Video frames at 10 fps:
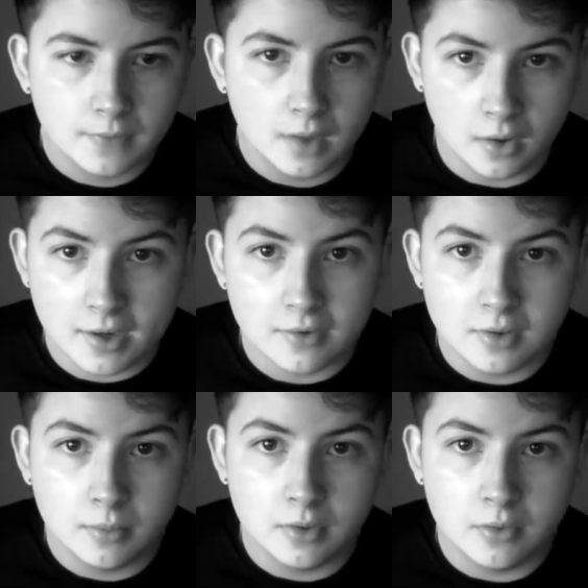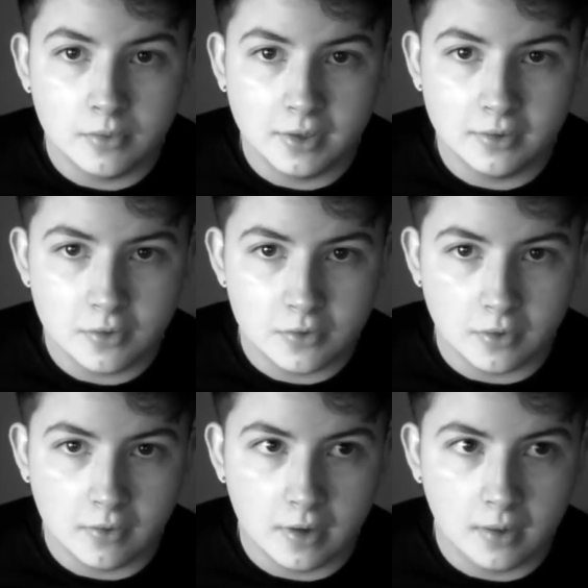I actually want to go on
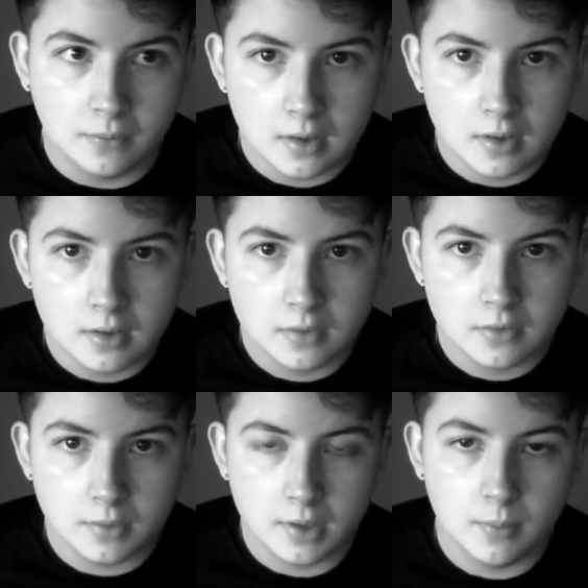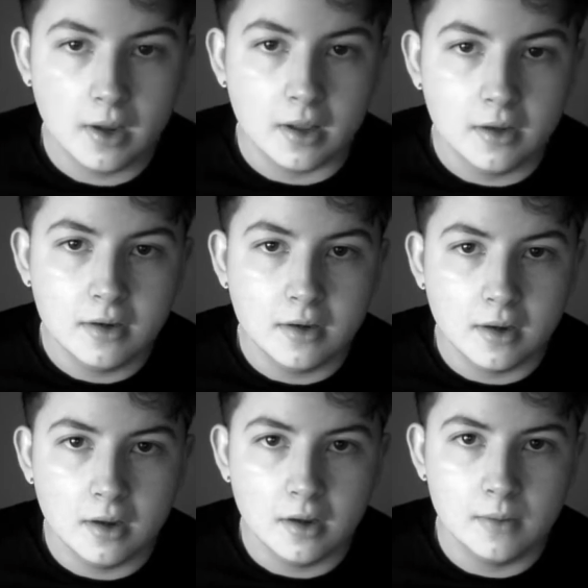testosterone now. So I went,
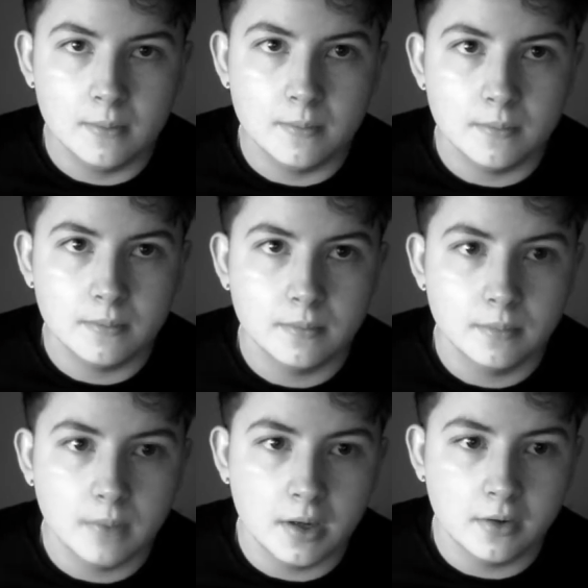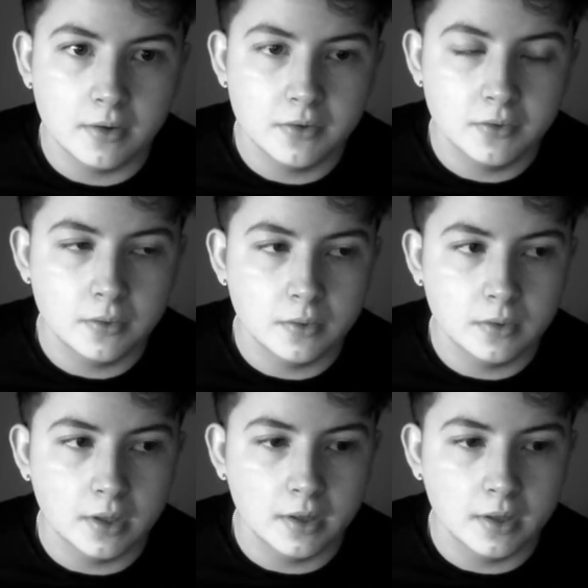and I saw